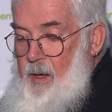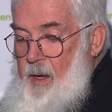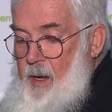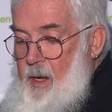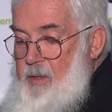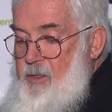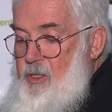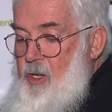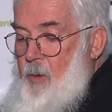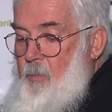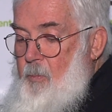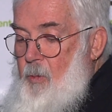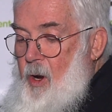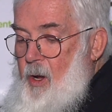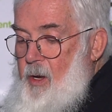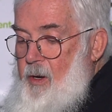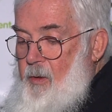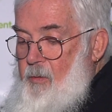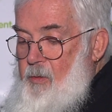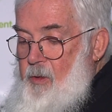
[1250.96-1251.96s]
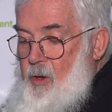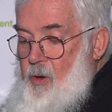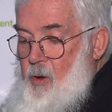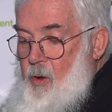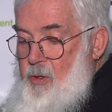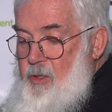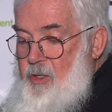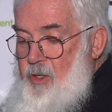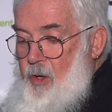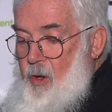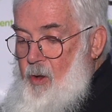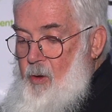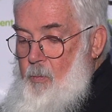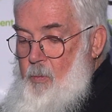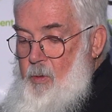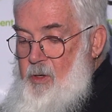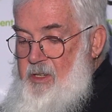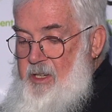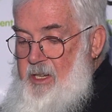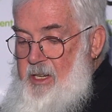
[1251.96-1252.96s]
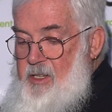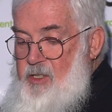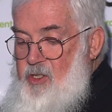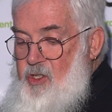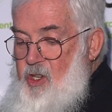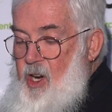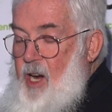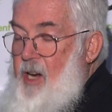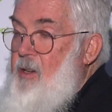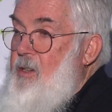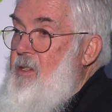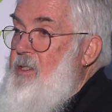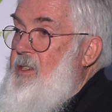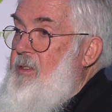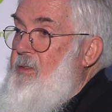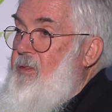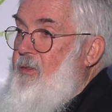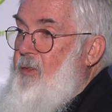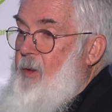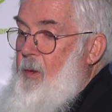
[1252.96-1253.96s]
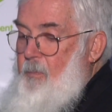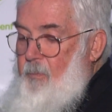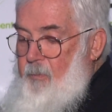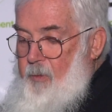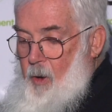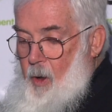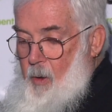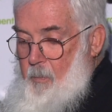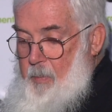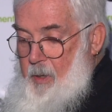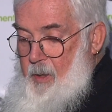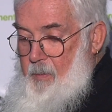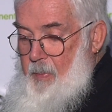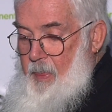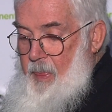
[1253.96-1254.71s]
At top right on the console were 6 channels of flip-flop